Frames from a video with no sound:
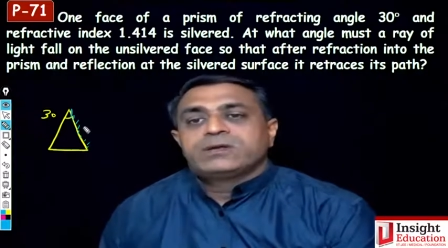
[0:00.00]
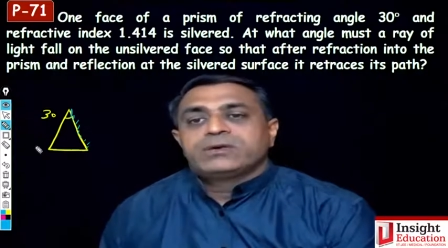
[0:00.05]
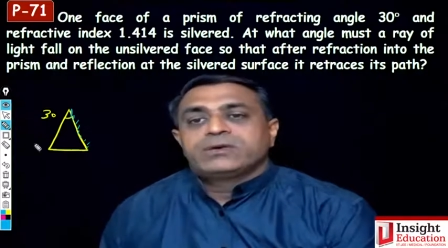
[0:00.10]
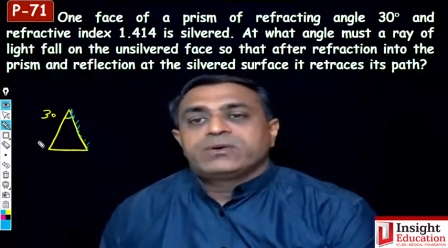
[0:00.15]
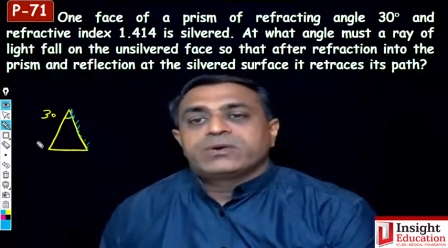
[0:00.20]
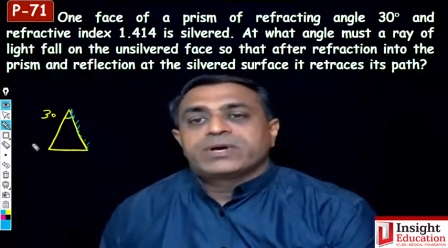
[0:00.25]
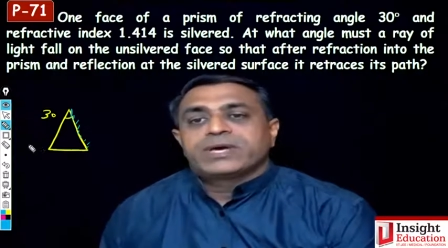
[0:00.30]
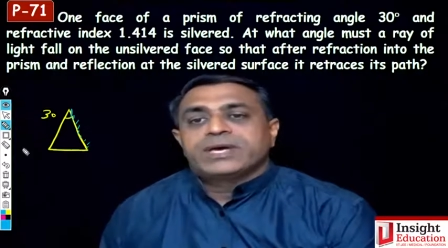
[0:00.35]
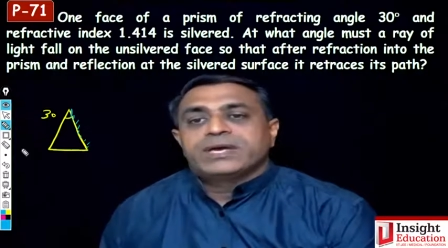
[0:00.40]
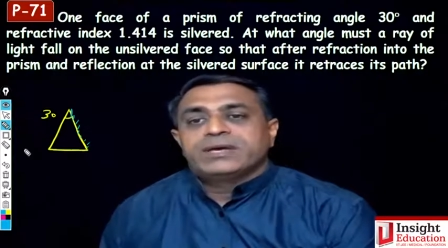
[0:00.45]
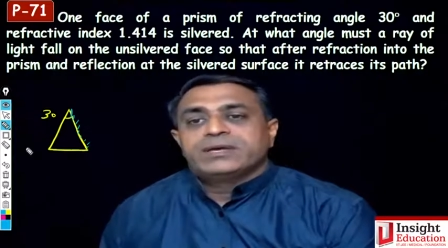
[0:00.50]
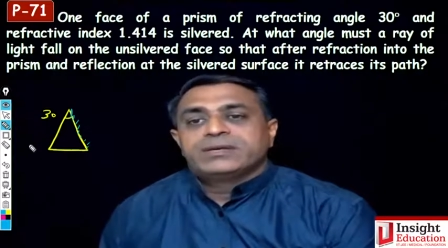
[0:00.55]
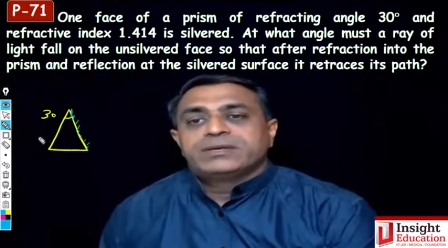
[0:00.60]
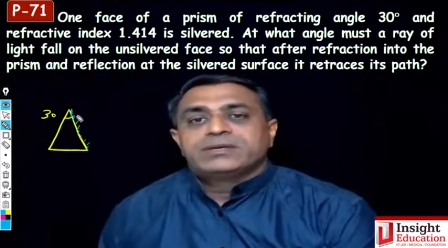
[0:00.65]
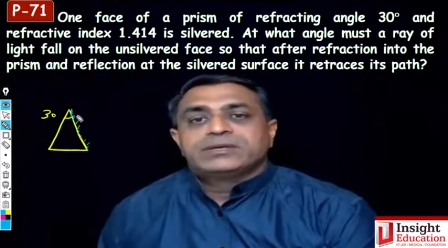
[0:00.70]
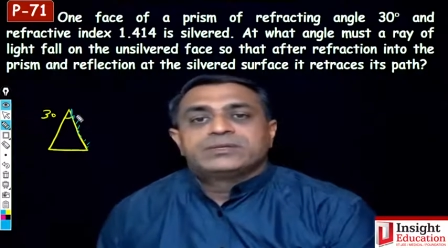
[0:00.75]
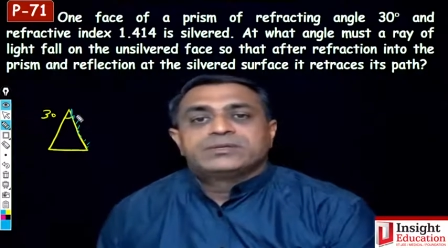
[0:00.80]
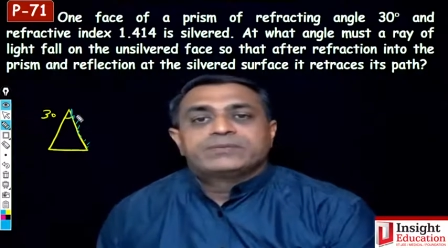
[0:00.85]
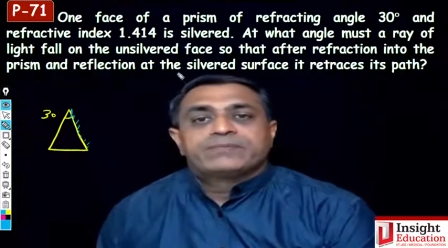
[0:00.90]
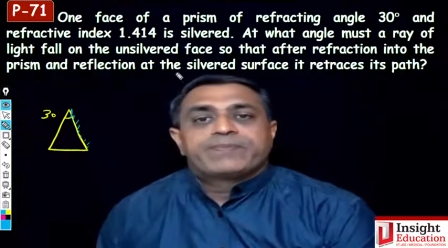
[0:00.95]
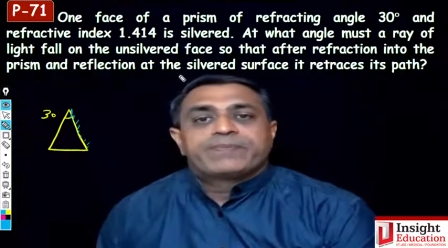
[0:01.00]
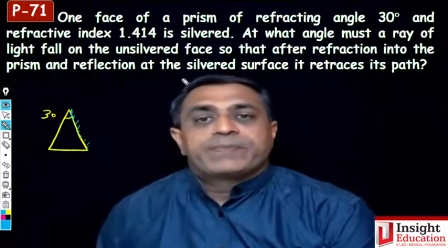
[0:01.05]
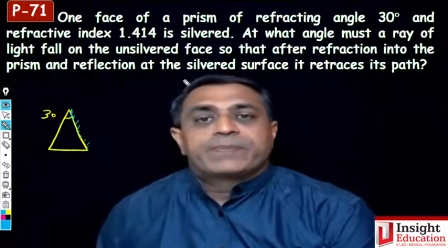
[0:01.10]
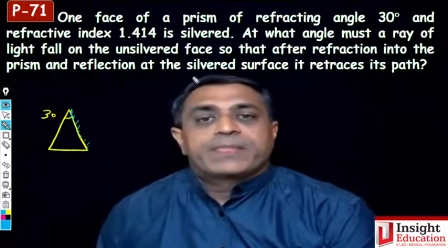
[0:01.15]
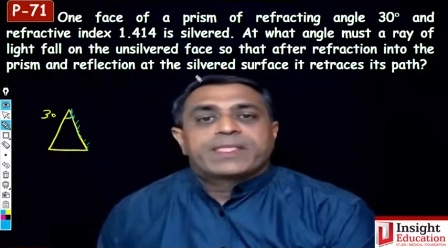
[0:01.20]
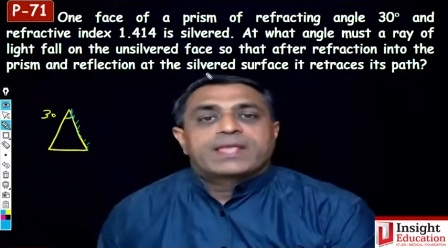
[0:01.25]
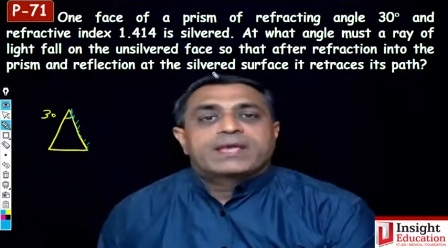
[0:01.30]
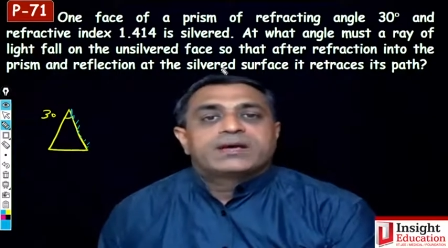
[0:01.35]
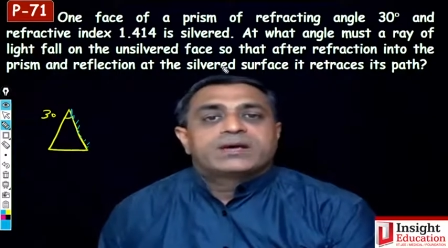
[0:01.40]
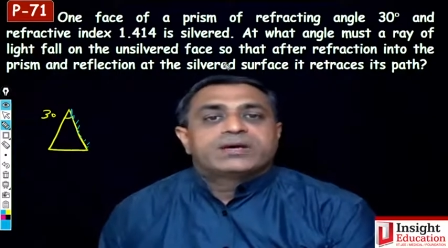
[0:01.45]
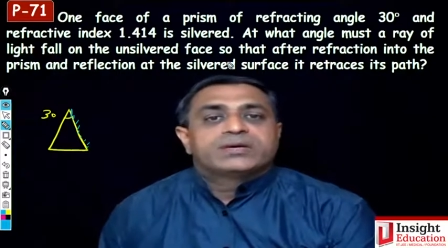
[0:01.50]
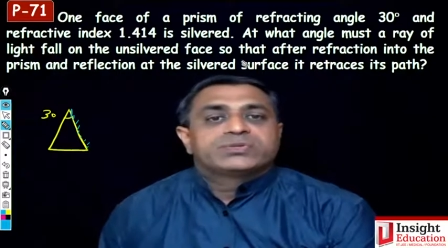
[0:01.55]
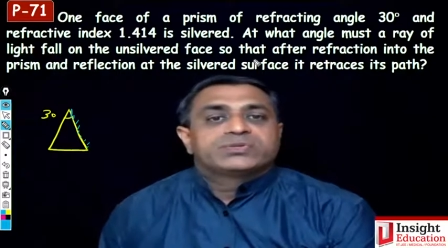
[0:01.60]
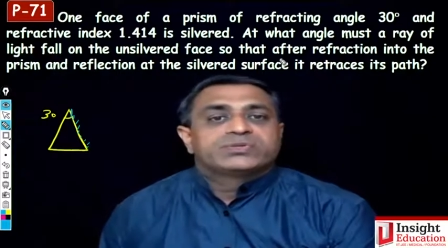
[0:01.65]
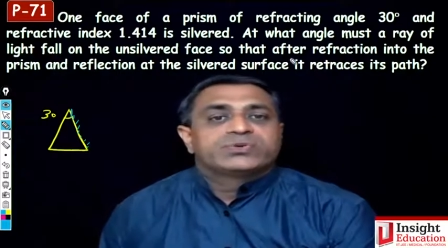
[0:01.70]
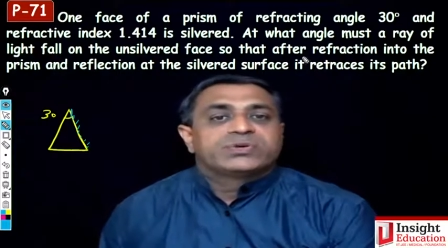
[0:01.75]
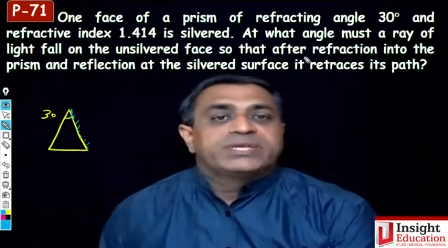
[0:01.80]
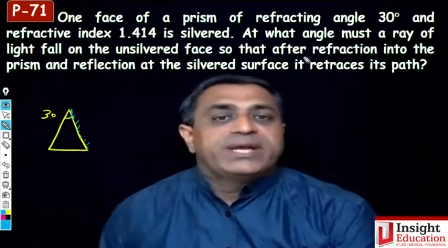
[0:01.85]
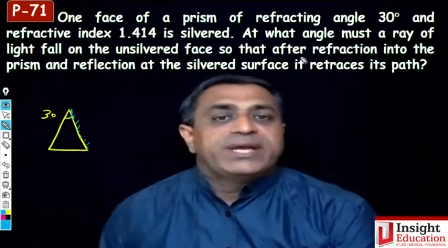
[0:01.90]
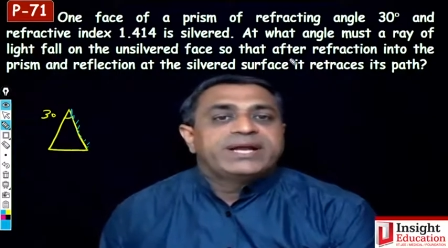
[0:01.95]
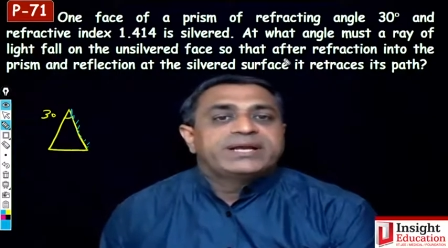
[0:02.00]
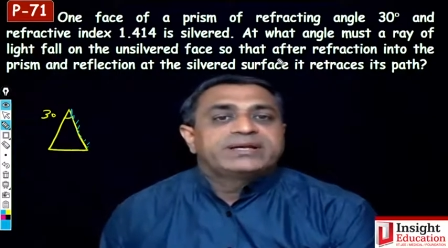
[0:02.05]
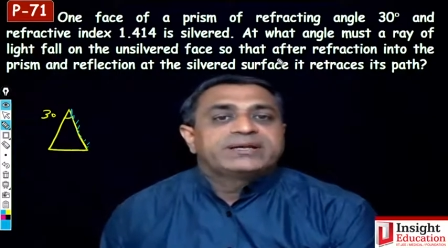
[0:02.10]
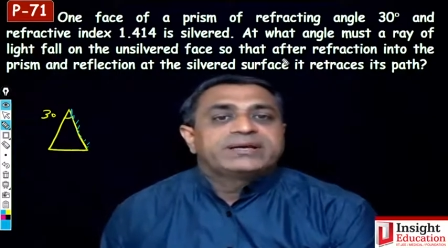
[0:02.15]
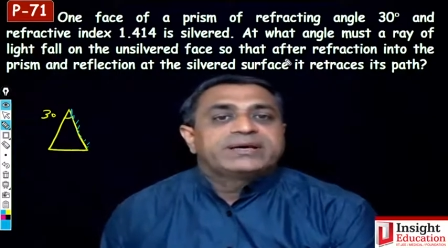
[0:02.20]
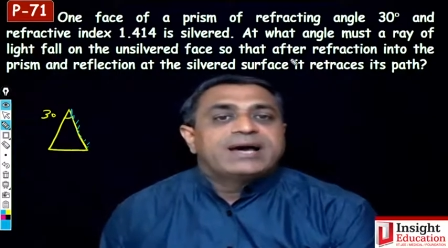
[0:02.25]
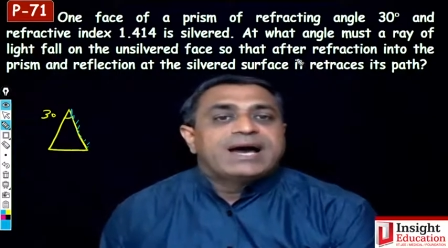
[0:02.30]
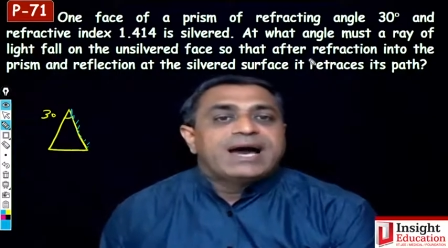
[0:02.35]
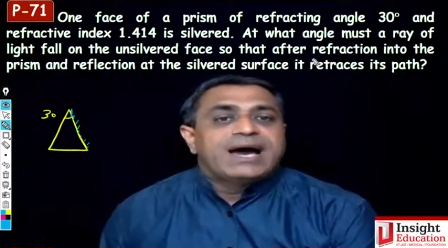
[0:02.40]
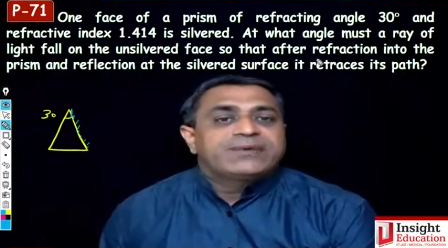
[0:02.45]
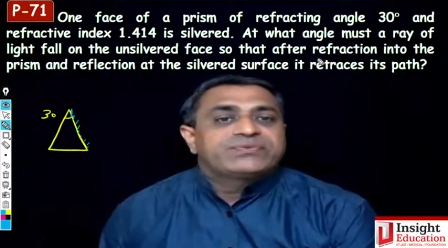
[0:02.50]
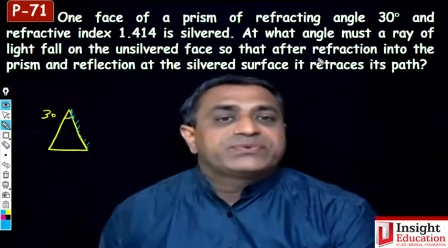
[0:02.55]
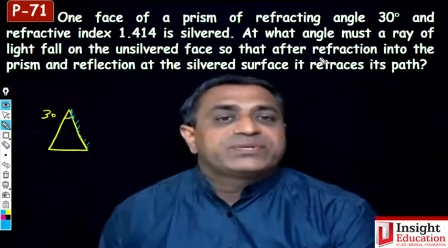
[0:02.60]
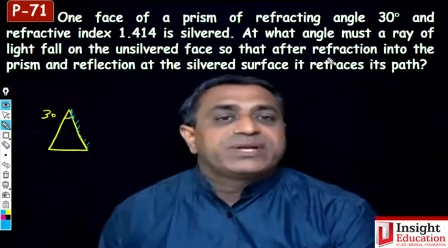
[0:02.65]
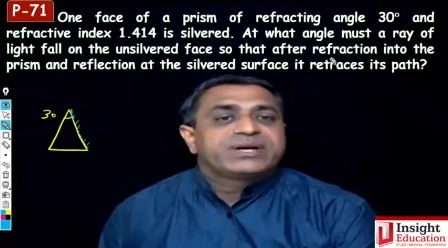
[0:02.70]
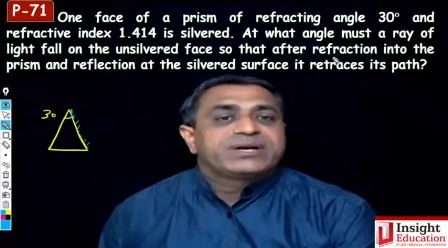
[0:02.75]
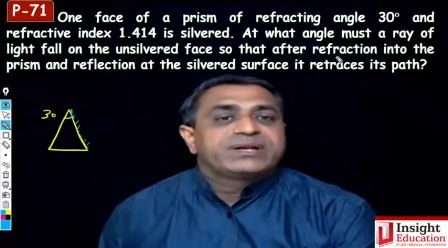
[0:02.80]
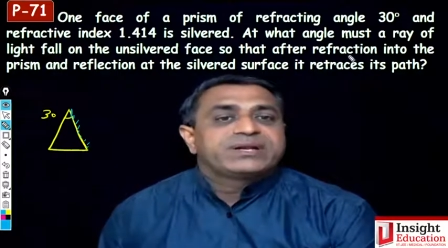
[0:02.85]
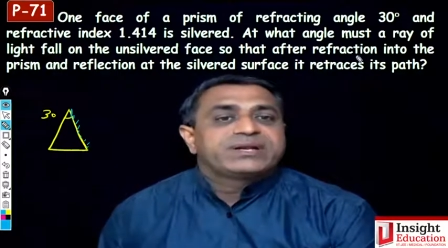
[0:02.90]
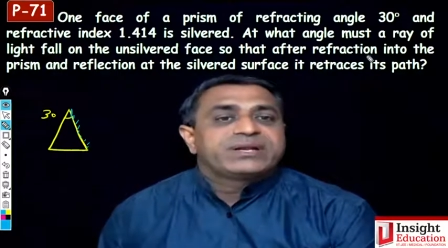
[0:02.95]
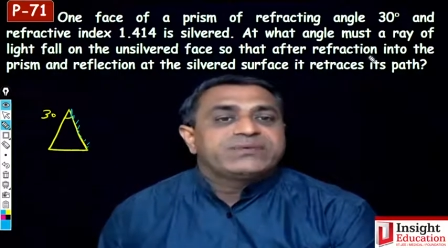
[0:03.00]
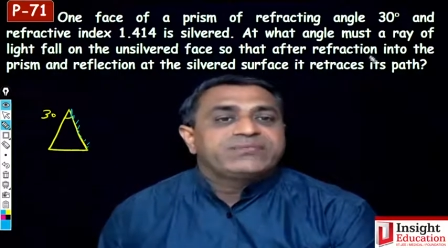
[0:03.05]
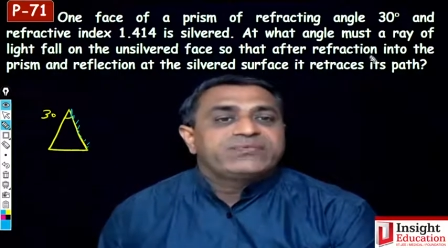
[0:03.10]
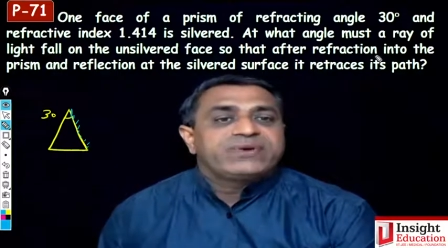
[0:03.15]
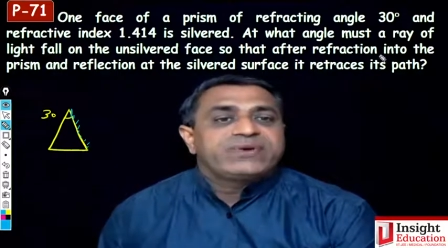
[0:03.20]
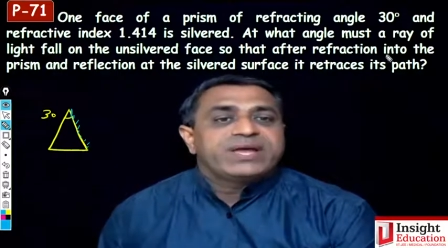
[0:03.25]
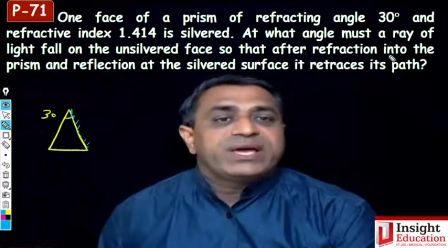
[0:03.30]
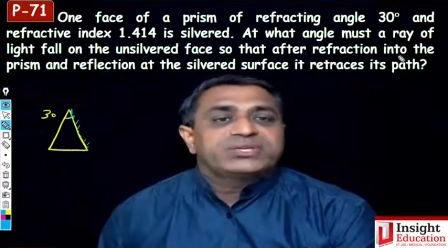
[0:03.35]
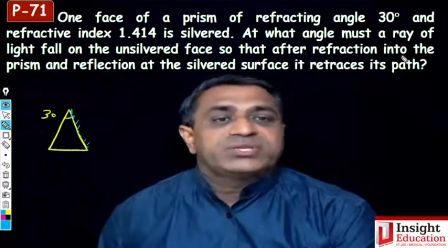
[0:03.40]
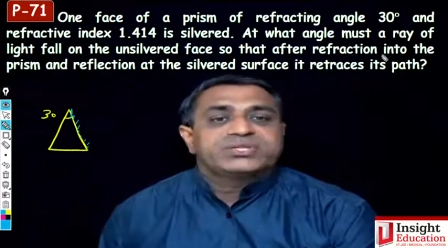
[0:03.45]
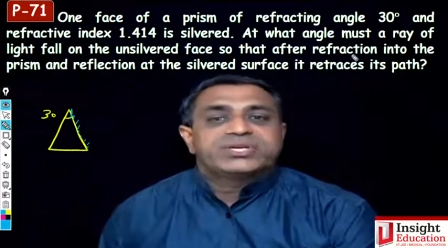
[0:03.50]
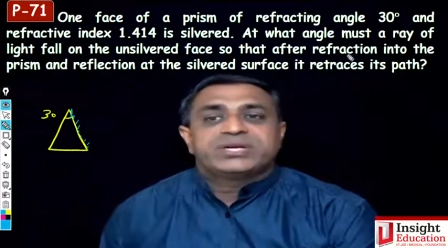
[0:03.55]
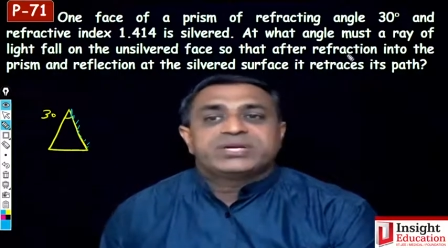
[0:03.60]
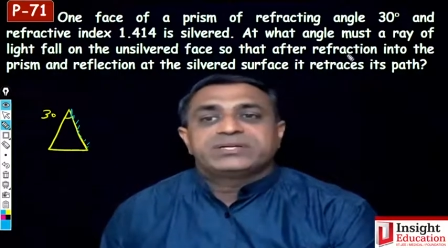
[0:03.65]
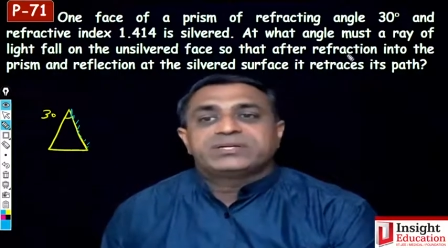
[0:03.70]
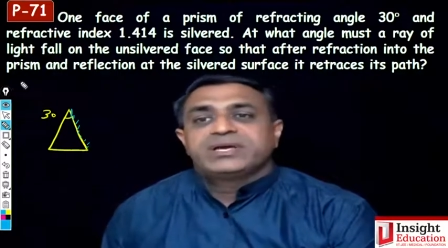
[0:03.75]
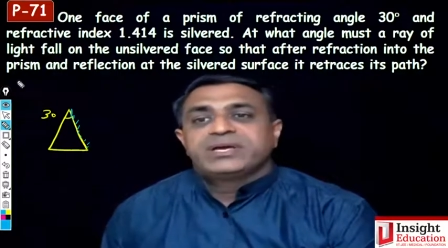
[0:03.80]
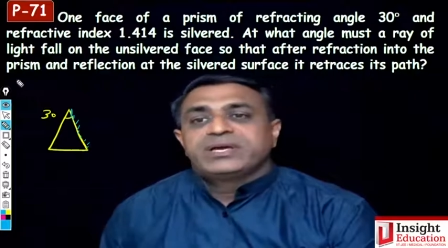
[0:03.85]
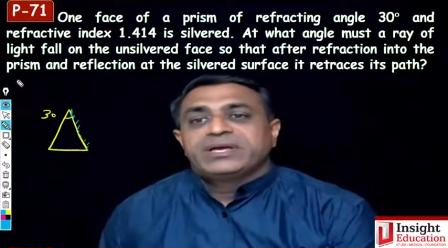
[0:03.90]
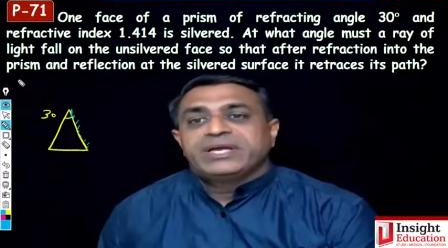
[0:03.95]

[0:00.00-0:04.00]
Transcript: Okay, so that after refraction